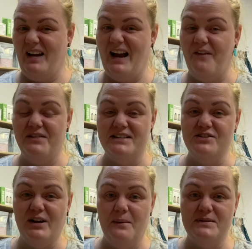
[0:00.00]
half a dozen
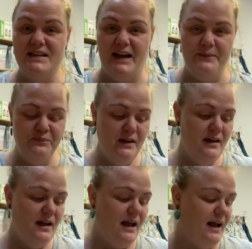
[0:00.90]
times a day.
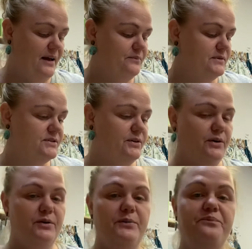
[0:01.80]

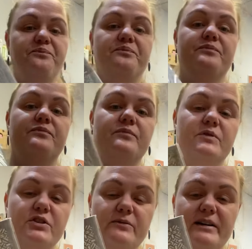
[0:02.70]
So
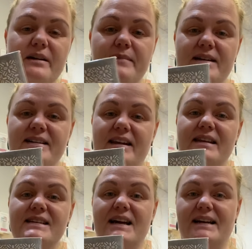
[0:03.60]
do recommend getting
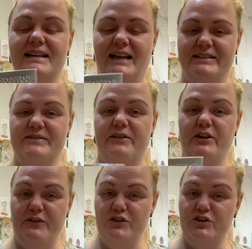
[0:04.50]
the darker colors for
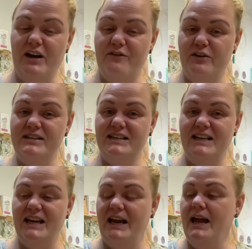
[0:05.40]
if you do have
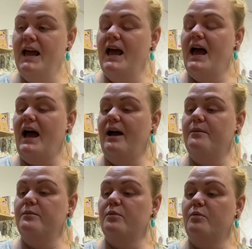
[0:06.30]
OCD
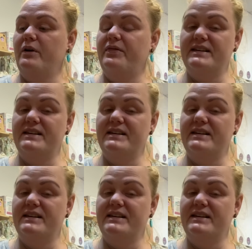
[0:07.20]
with the